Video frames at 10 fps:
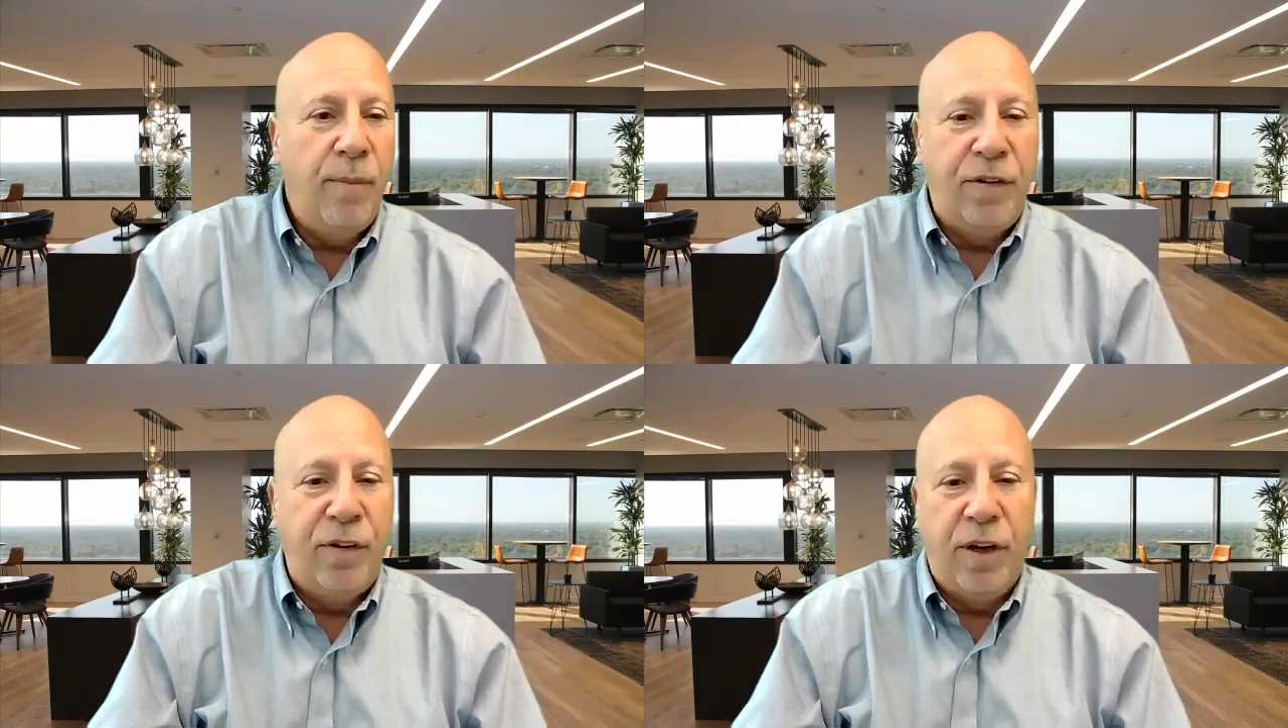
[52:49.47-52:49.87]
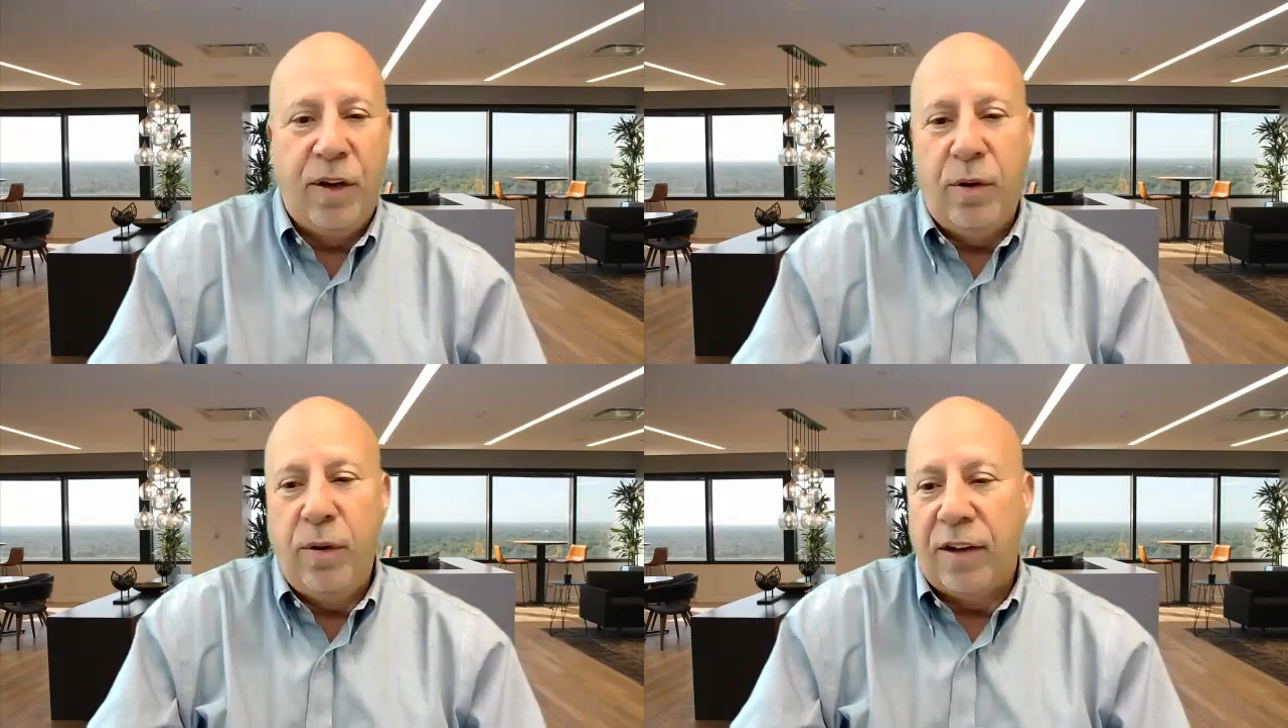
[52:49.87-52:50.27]
But you
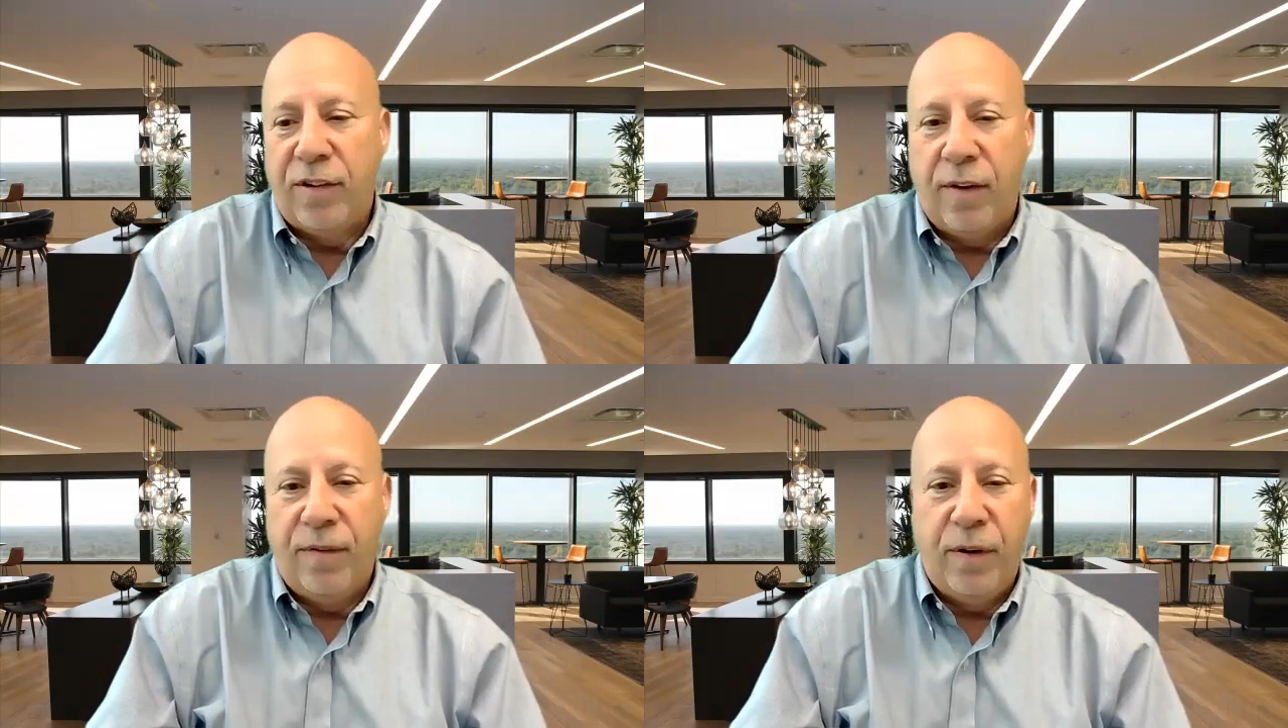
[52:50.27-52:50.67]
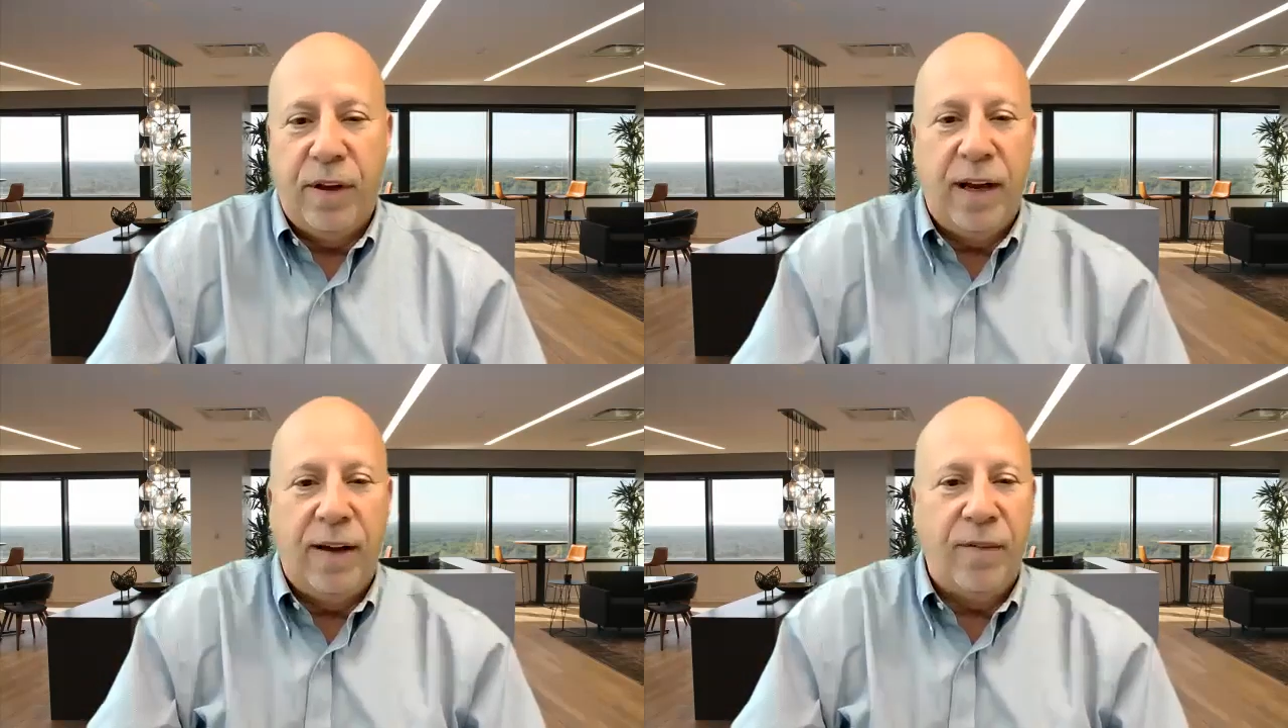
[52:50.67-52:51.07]
can do that stuff. You
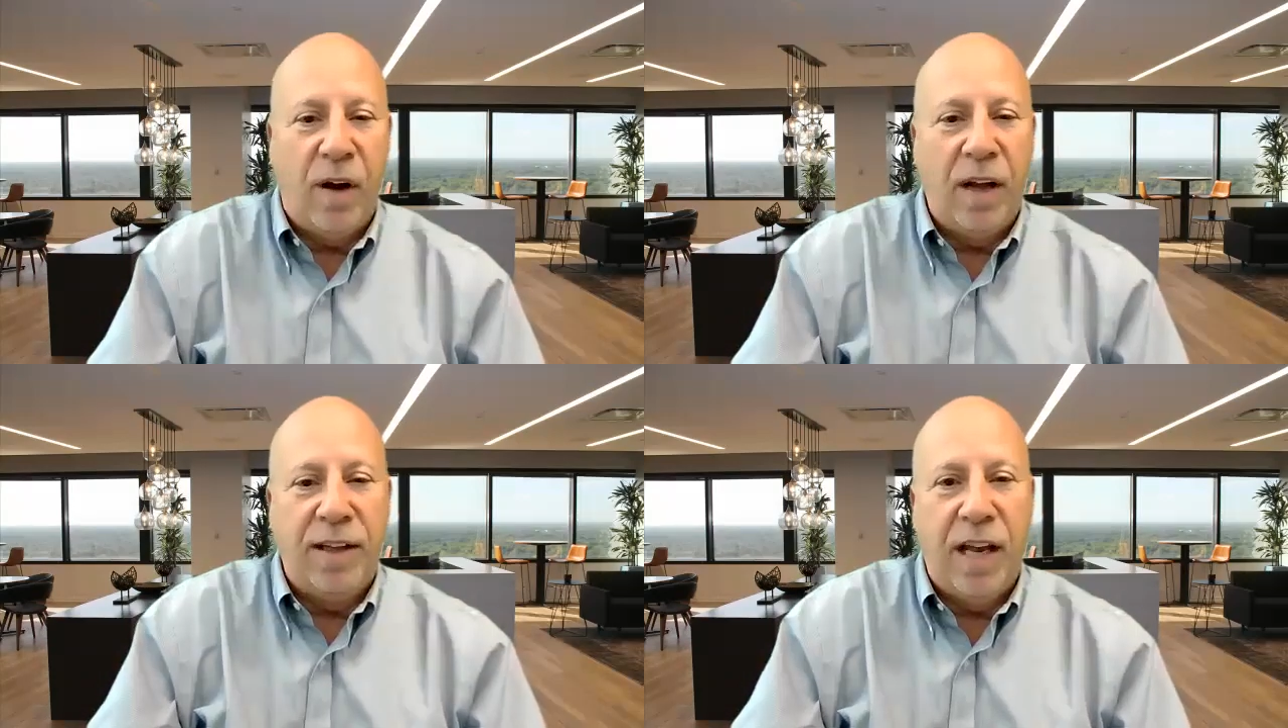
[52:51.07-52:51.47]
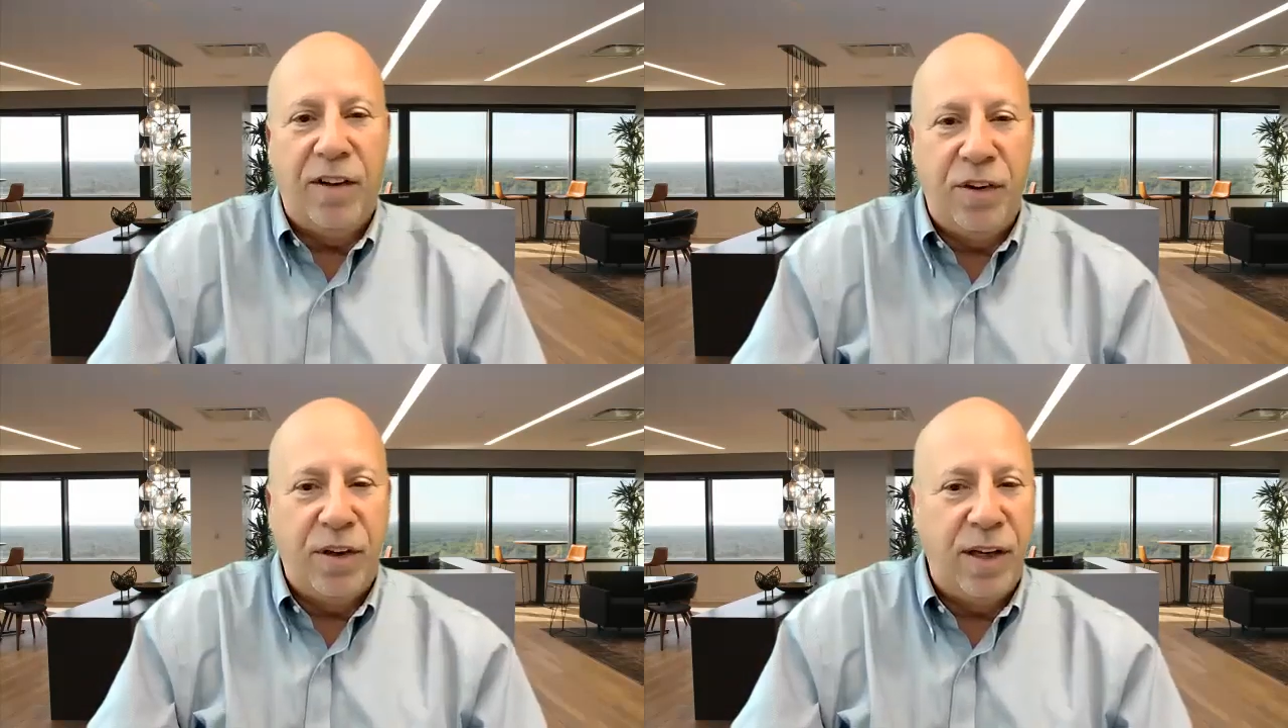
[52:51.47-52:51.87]
can have
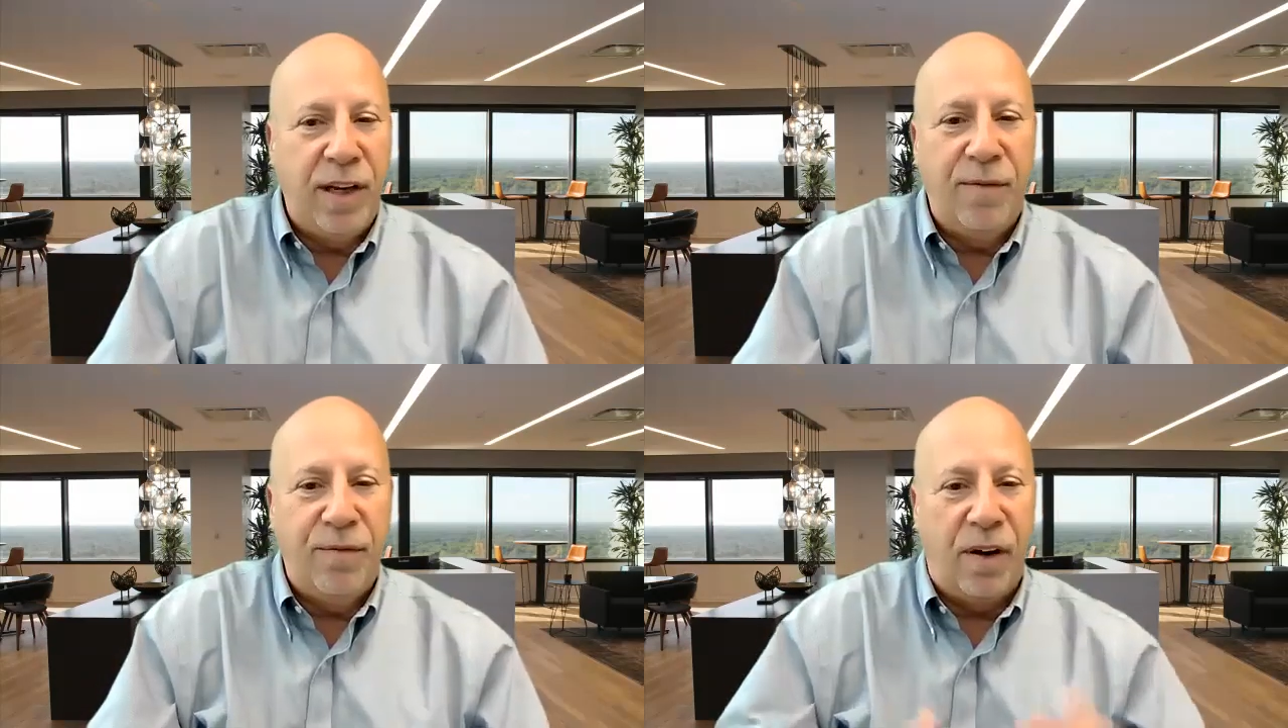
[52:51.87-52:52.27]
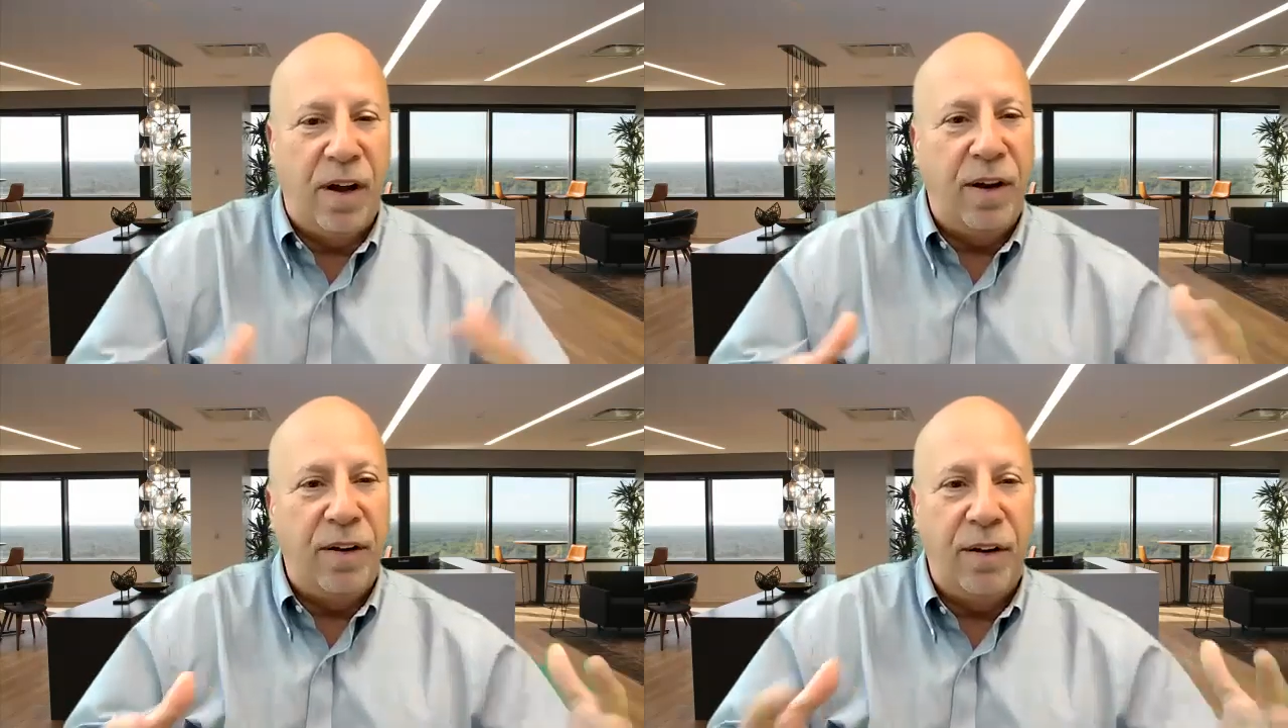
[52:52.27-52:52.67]
contests. You can have
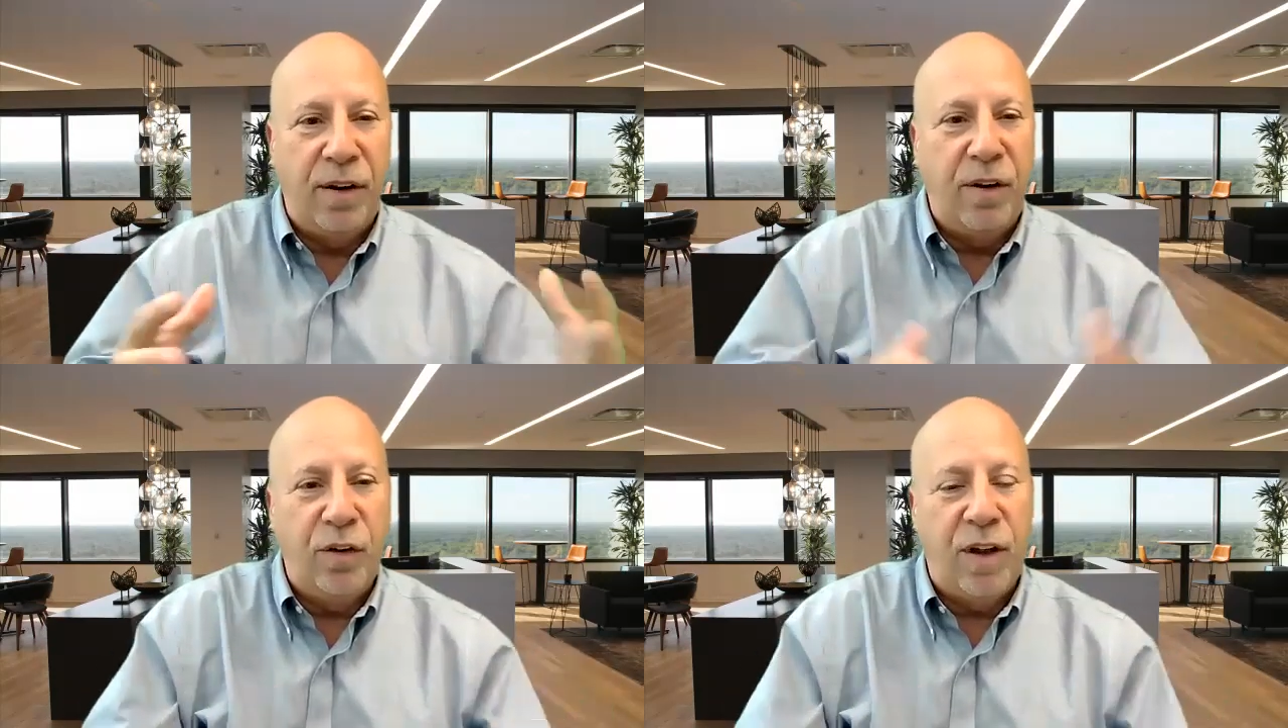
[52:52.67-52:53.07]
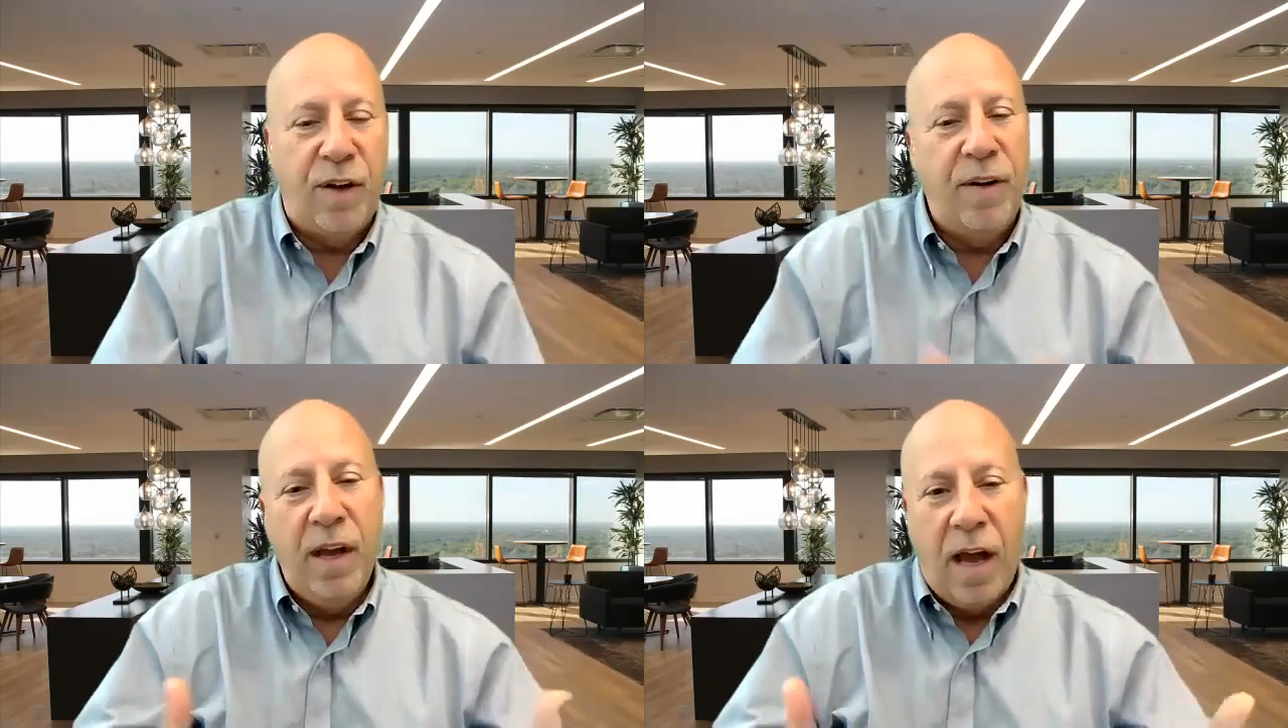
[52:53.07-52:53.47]
fun. You can do stuff.